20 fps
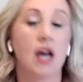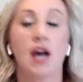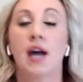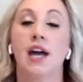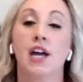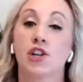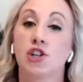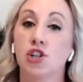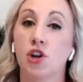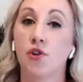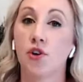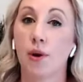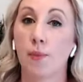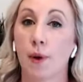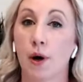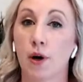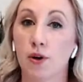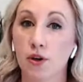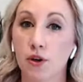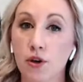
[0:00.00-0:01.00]
It showed up
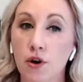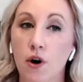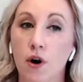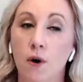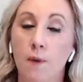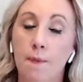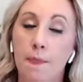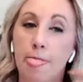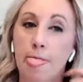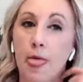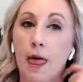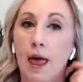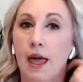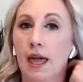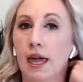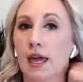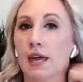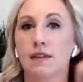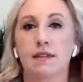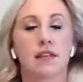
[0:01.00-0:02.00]
on Google,
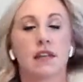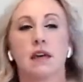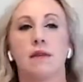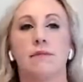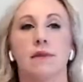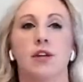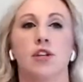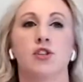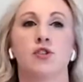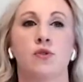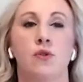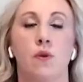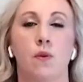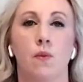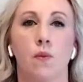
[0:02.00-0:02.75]
and the image,